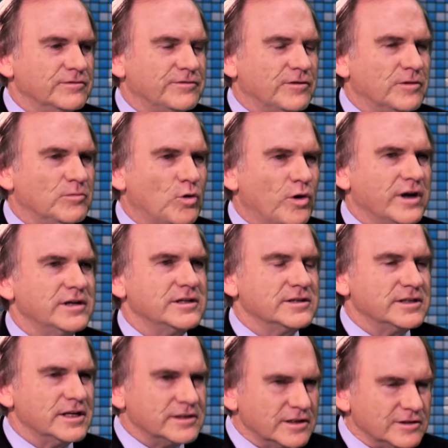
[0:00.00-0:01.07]
for mortgage
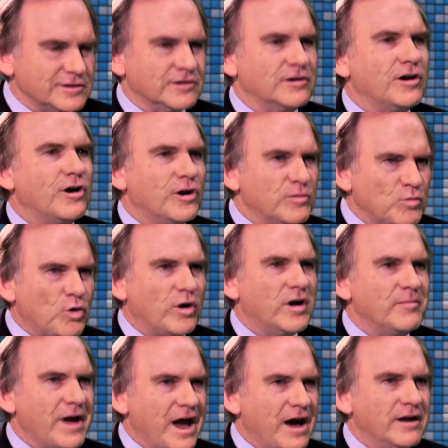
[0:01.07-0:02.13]
assistance or learn more
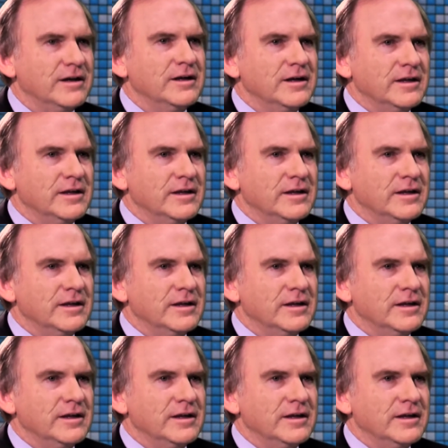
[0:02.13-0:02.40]
about